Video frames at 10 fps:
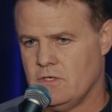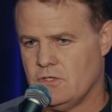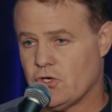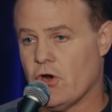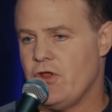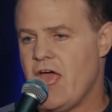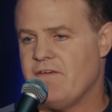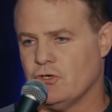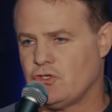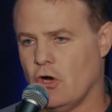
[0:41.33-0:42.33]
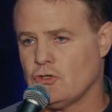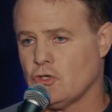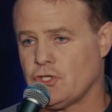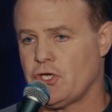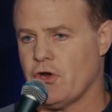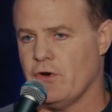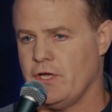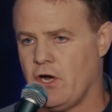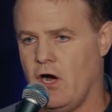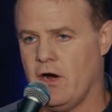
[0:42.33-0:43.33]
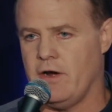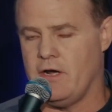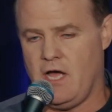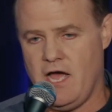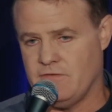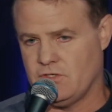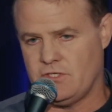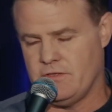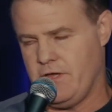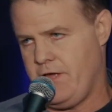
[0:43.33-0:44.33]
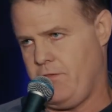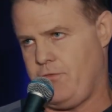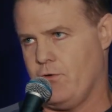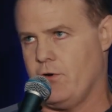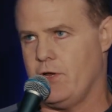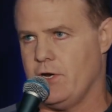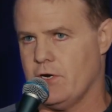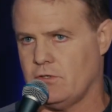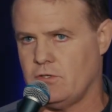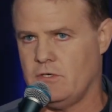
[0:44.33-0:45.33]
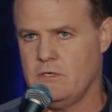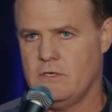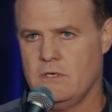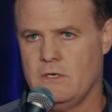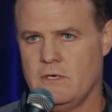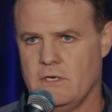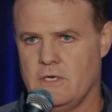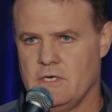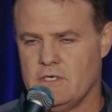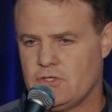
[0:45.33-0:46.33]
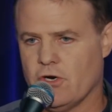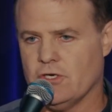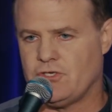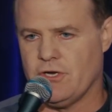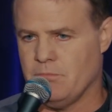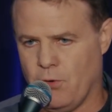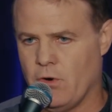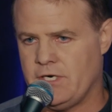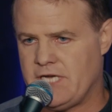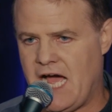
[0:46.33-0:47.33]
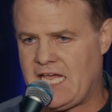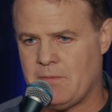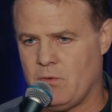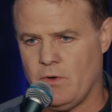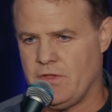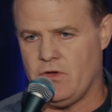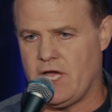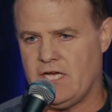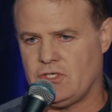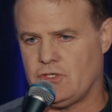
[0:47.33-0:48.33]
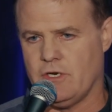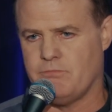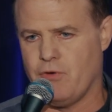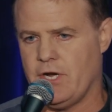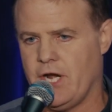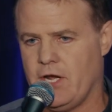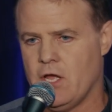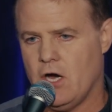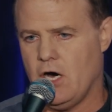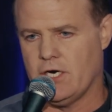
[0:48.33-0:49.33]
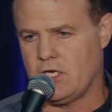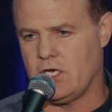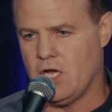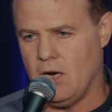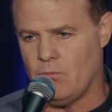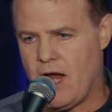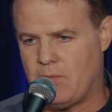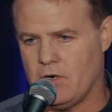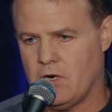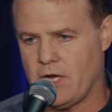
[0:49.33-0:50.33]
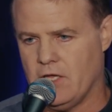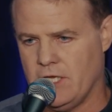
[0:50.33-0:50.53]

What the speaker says: Sir, do you have your social security card? I haven't seen that in 30 years. Sir, it's an important document. Well, then you guys shouldn't have printed it on a gum wrapper, okay?